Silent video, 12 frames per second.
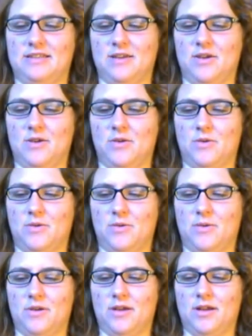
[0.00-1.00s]
And
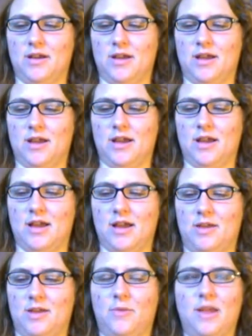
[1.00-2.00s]
so
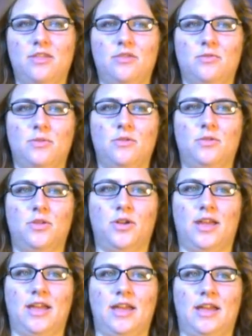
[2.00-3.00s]
I went
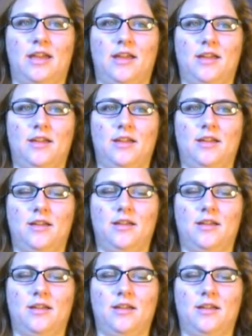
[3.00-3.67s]
through looking